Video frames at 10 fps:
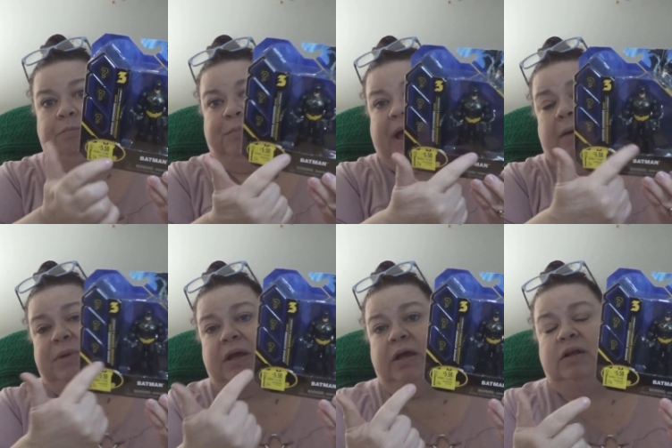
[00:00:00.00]

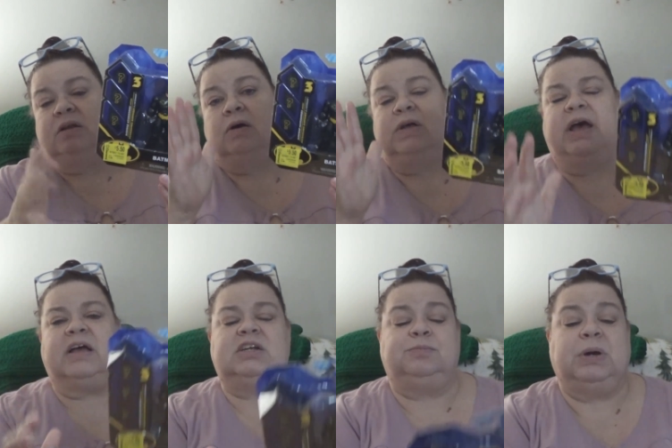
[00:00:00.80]
Batman. Oh yeah,
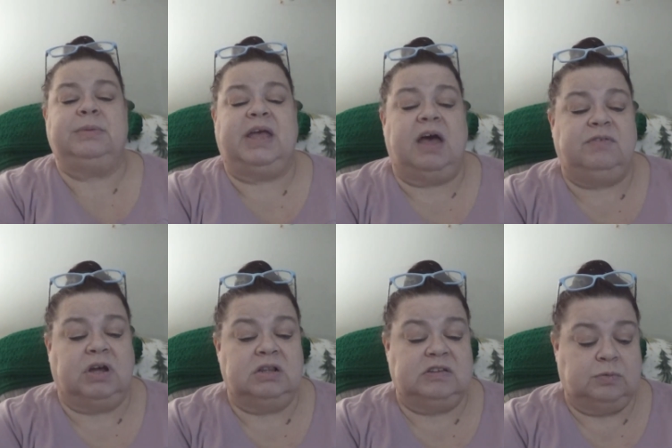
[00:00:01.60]
I should probably
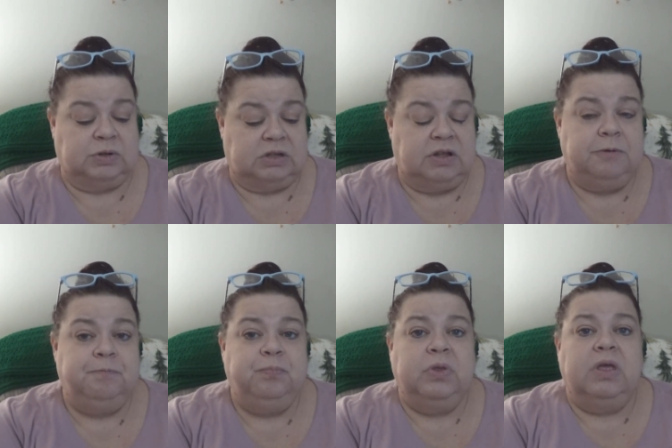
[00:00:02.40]
caveat this
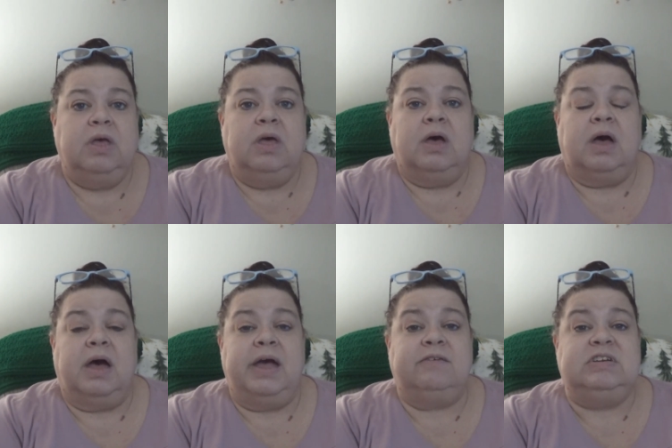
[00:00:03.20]
with,
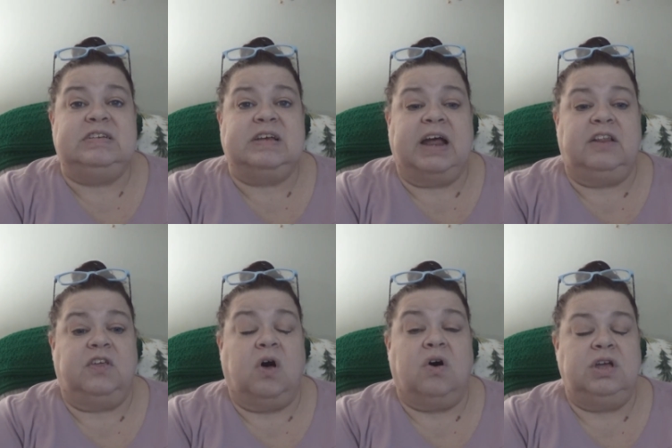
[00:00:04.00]
I have decided
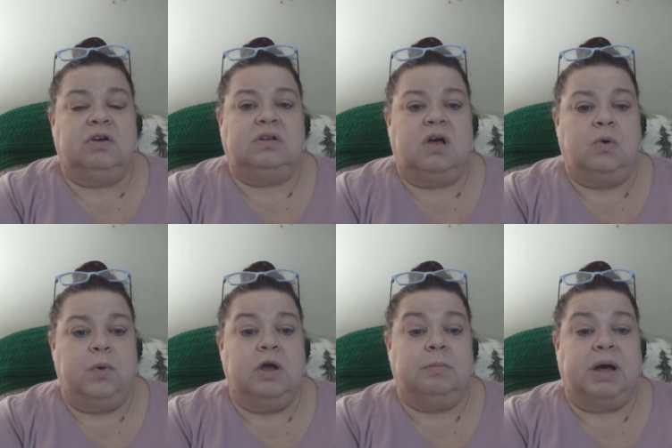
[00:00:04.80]
that all year
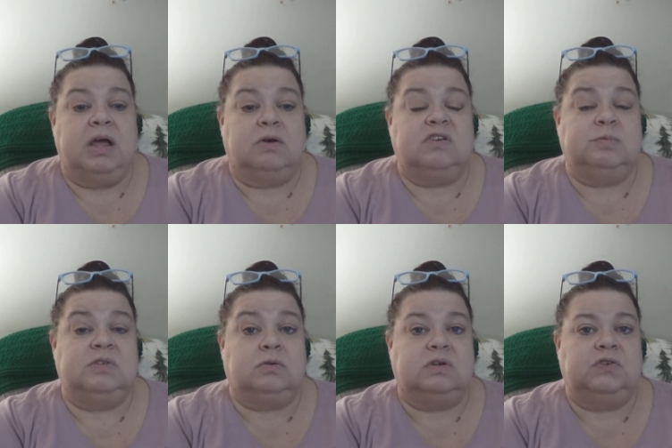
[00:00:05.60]
long we are buying
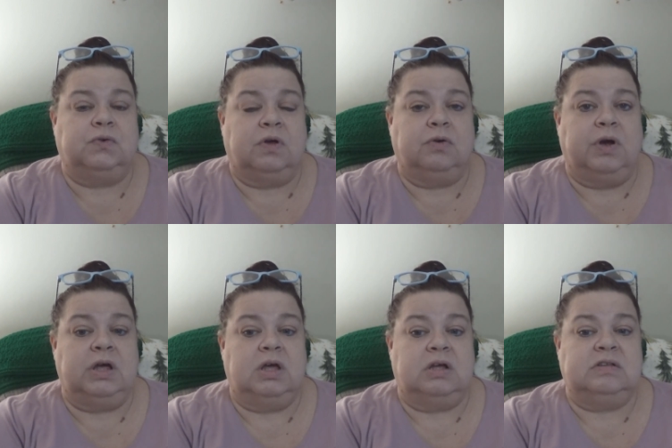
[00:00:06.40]
Christmas toys for all the
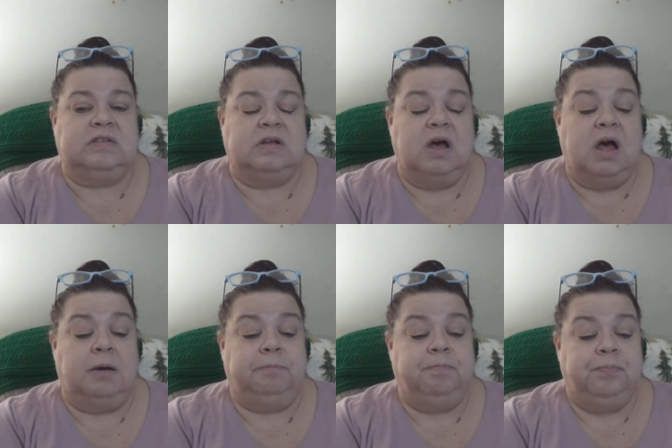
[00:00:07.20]
grandkids.
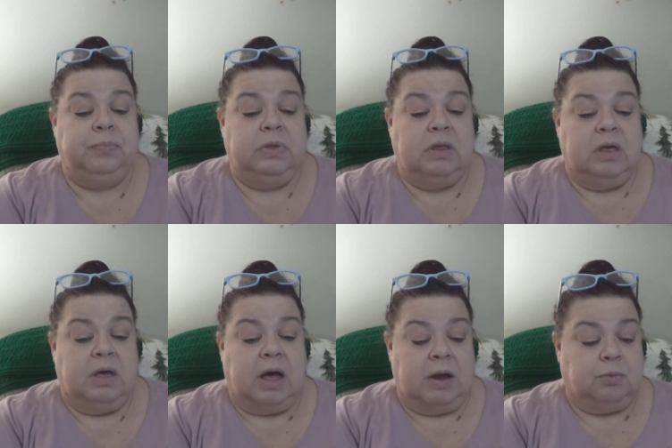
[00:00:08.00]

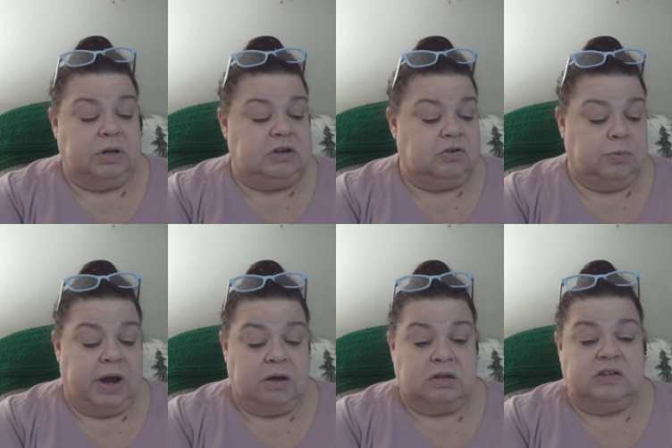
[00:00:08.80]
I will need to
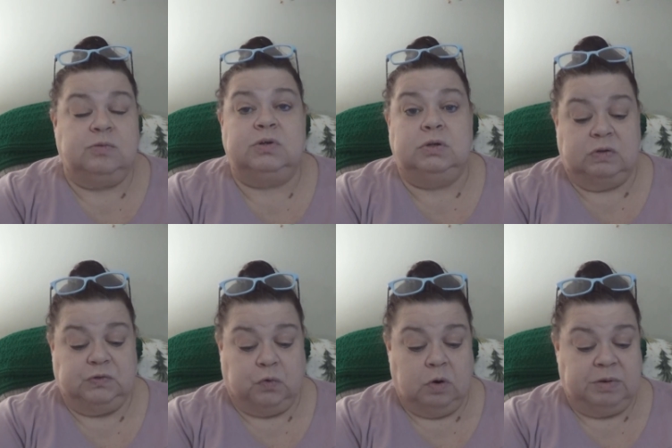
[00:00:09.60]
write on this one who
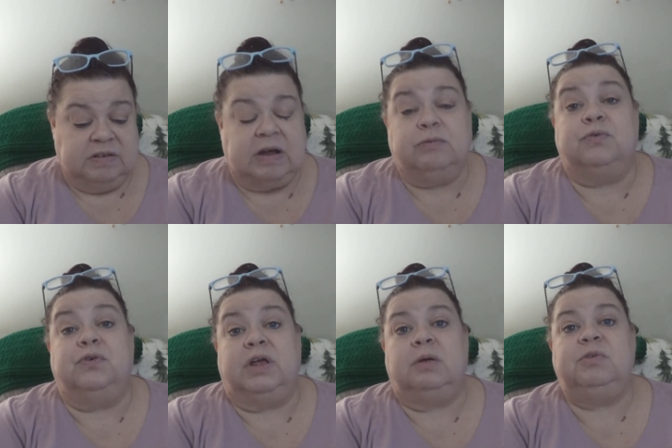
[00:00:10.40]
it's for because I will
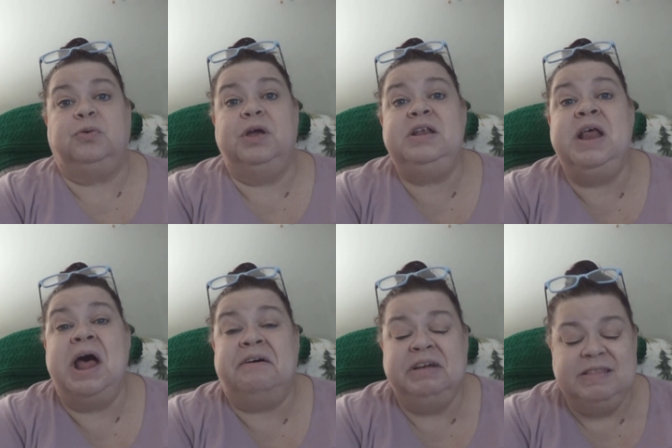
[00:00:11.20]
forget between
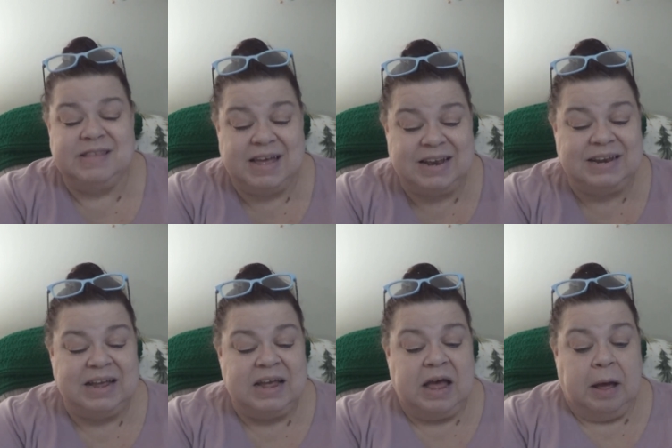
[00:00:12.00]
now and then.
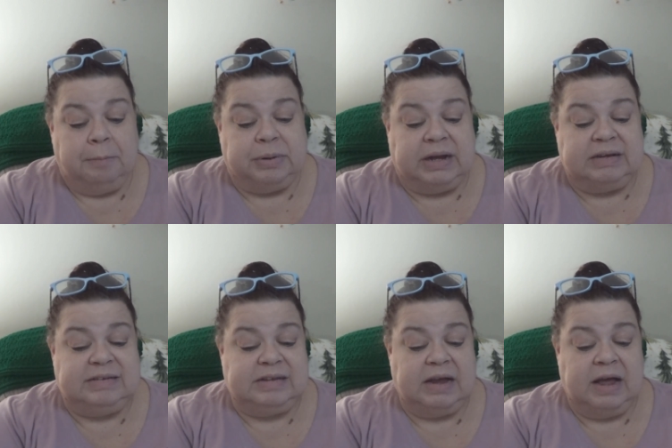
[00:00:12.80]

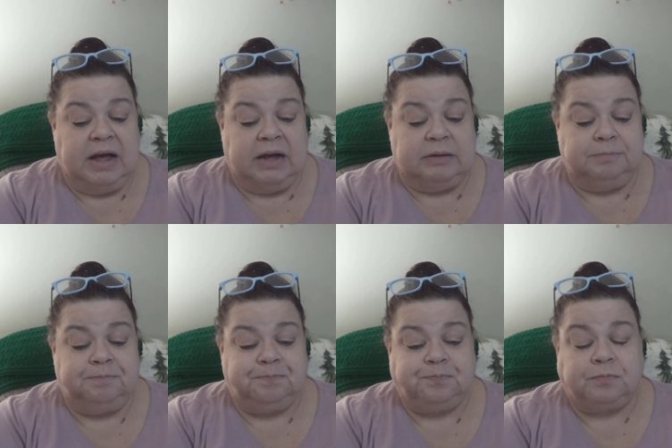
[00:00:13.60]
But I'm